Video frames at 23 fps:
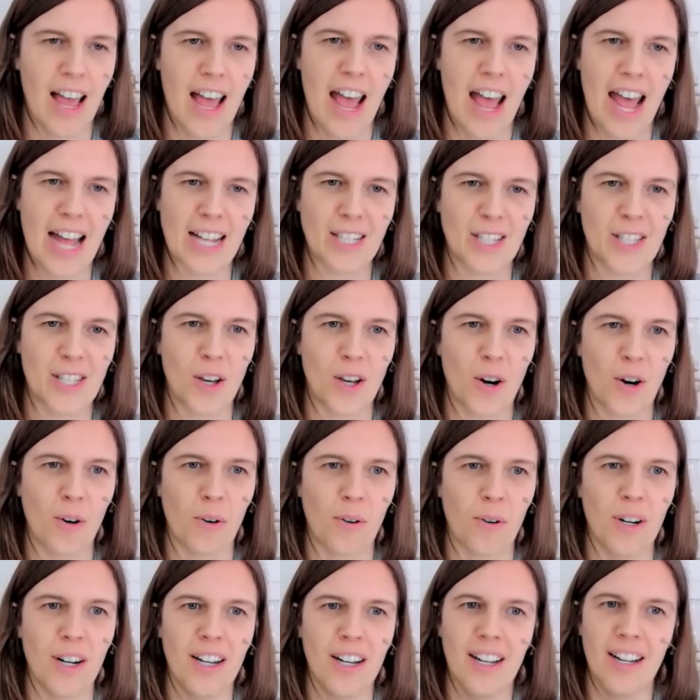And
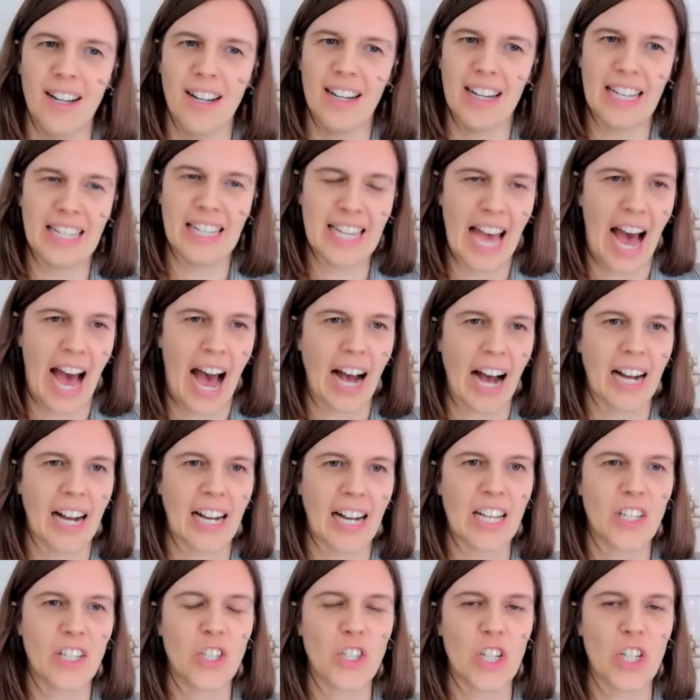so, yeah,
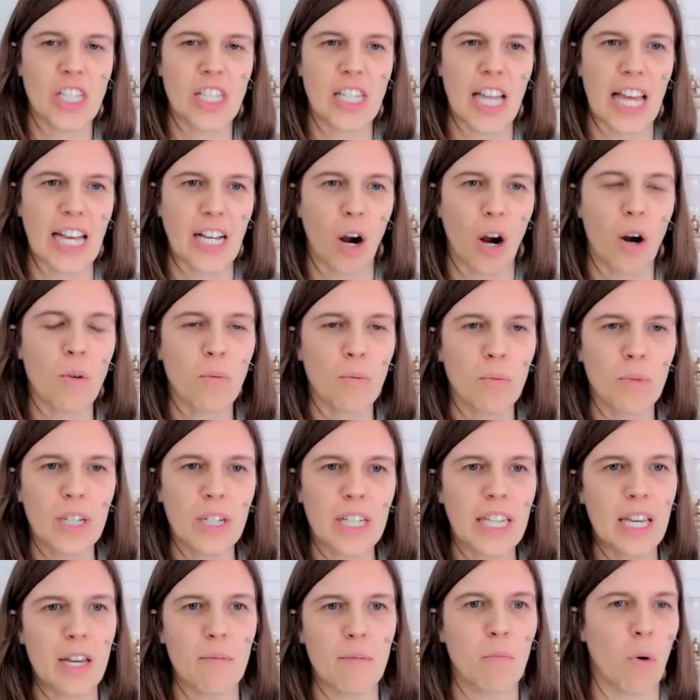it's just like a
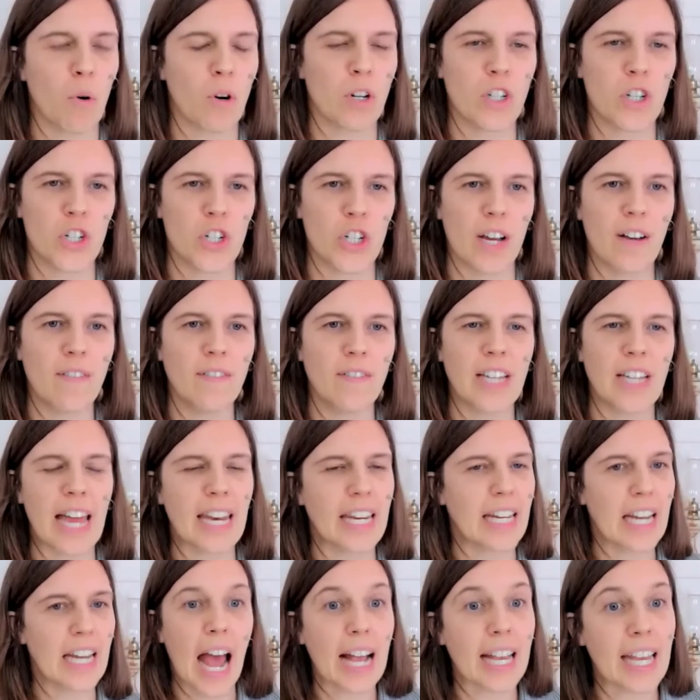really important shift. And
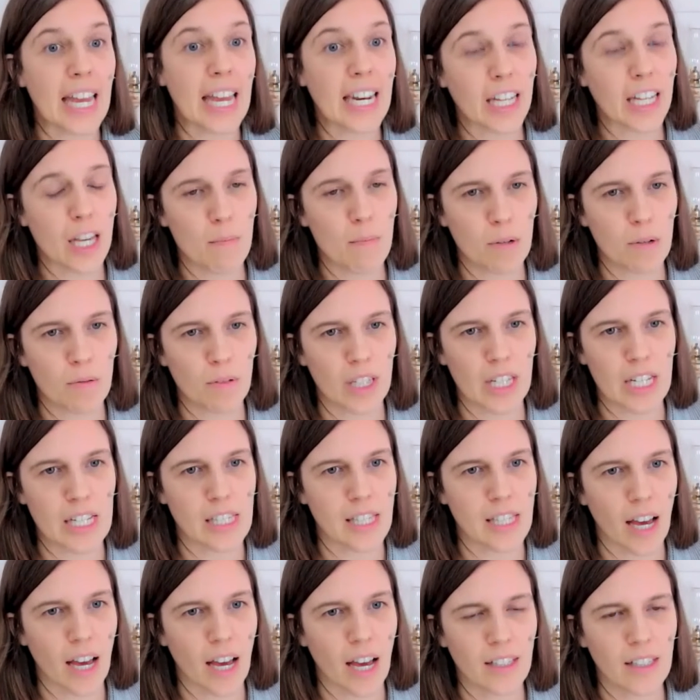it, again, it can be really
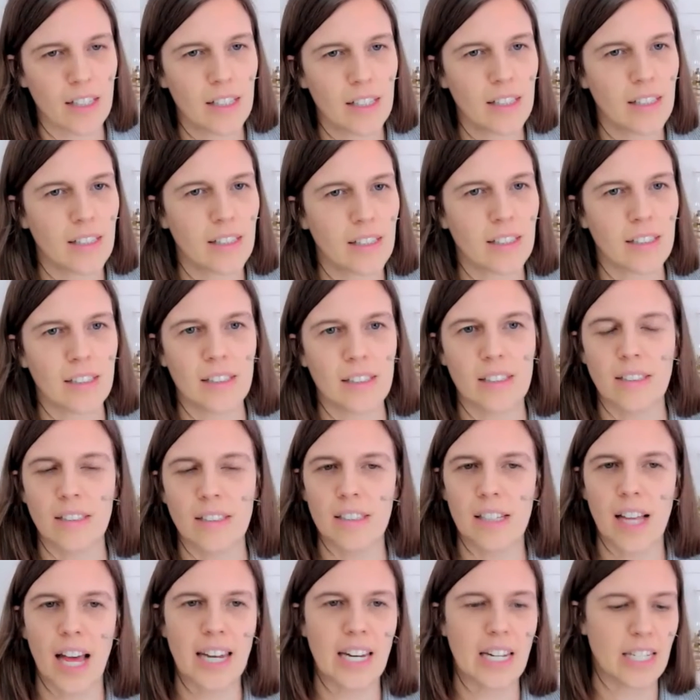subtle.
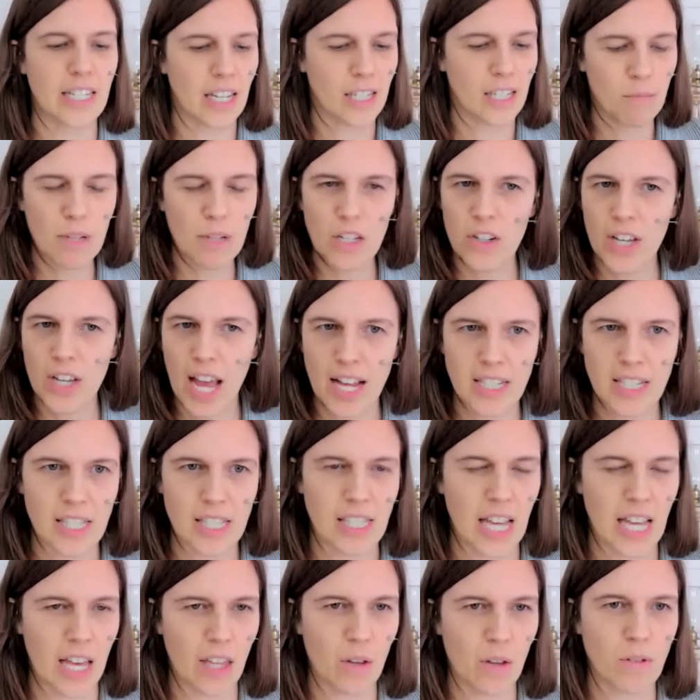And it doesn't mean you can't
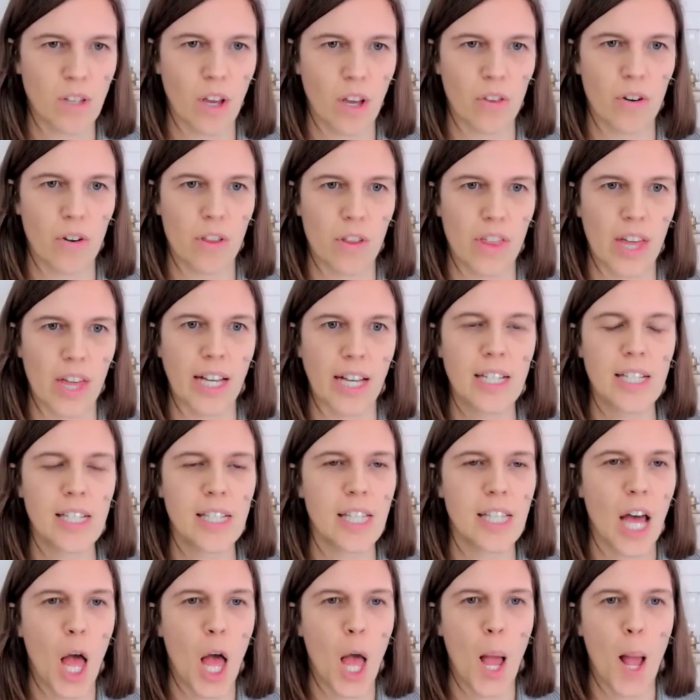say those other things,
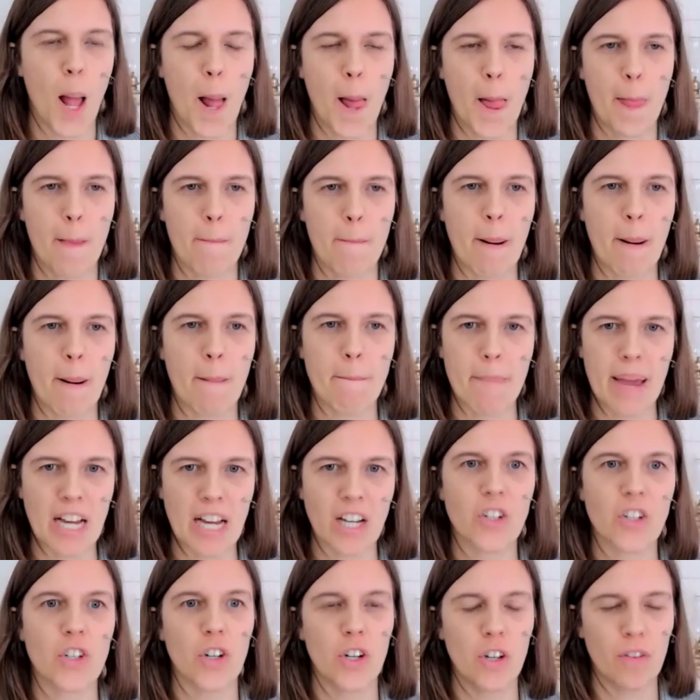but make
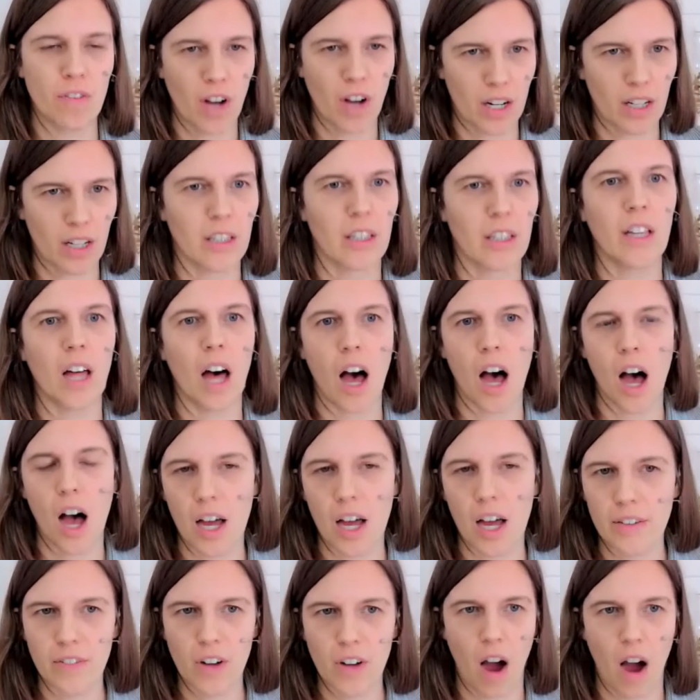sure you've got a
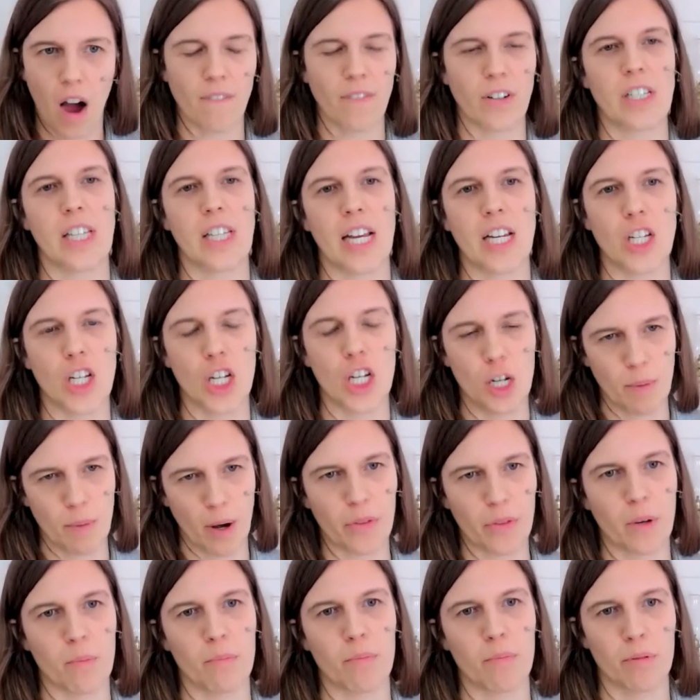lot of conversation
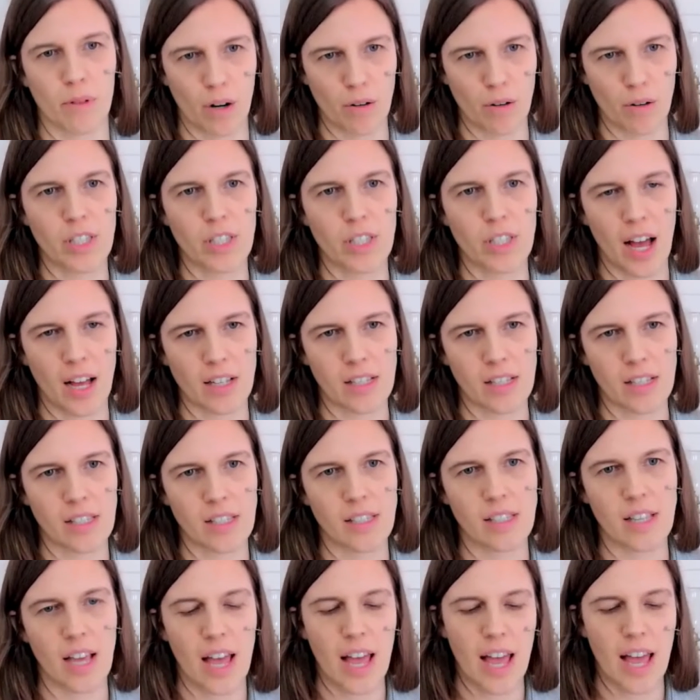about the
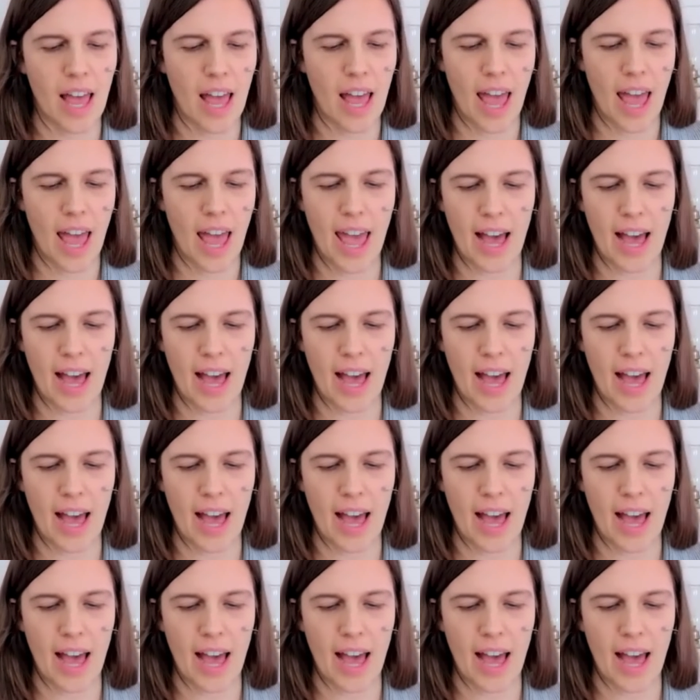process Mm-hmm.